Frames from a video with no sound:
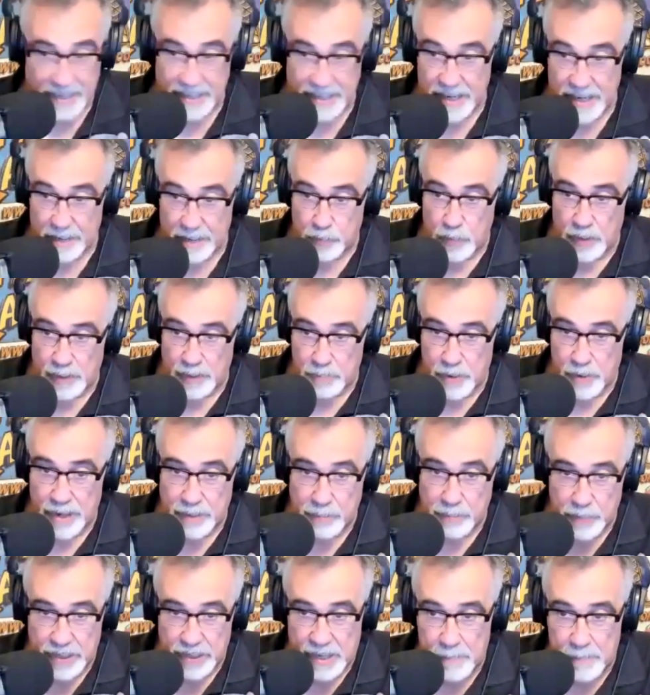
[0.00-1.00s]
take another quick
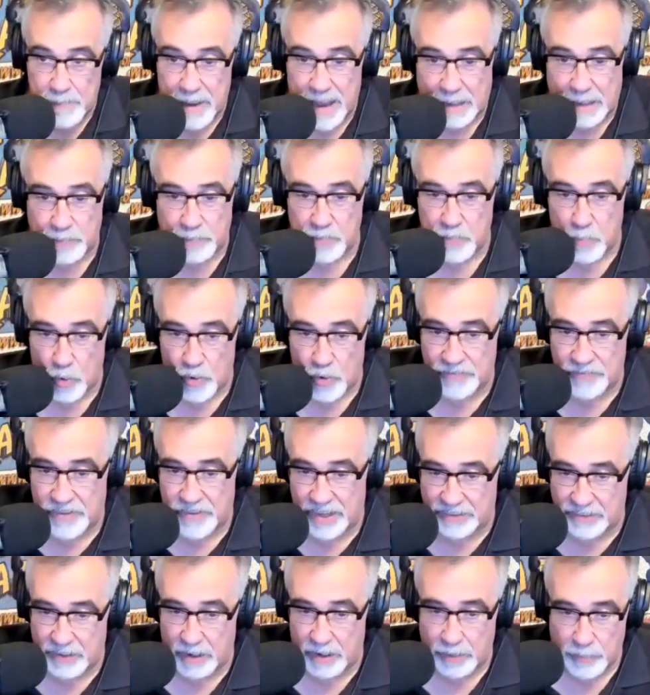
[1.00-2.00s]
break. We come back with more of
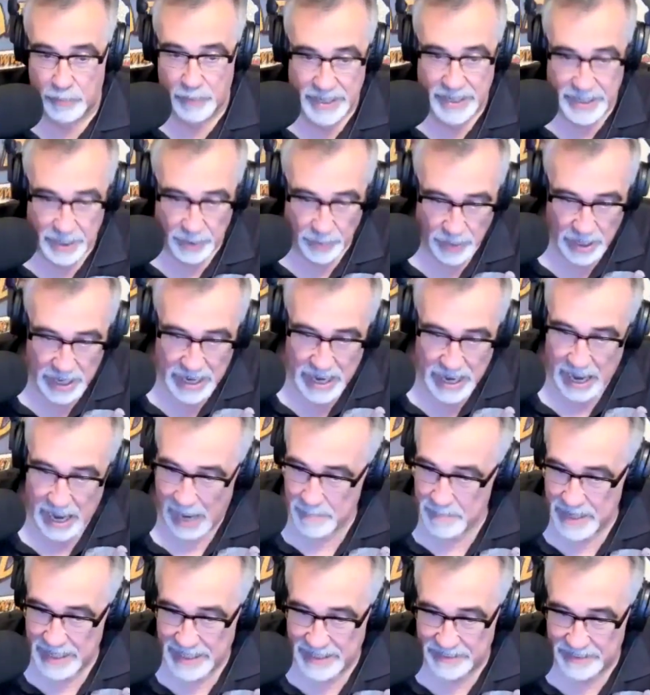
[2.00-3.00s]
Tech Talk Radio.
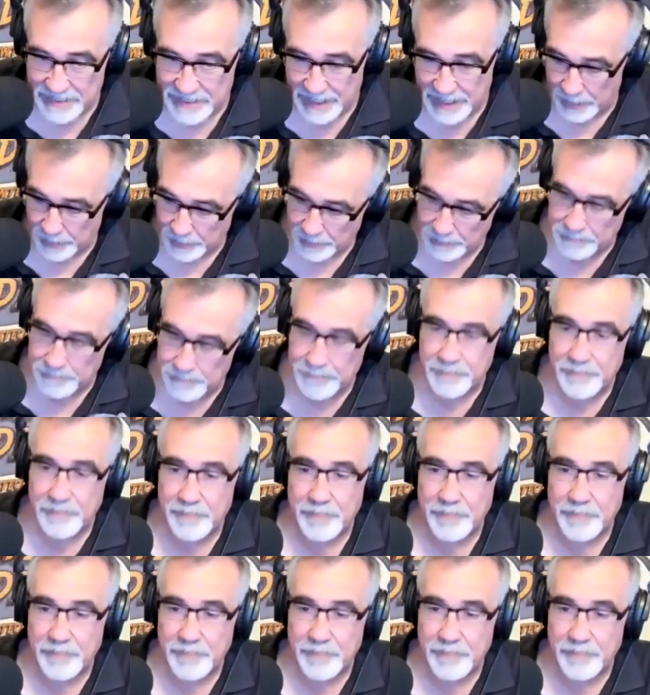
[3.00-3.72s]
I'm Andy Taylor.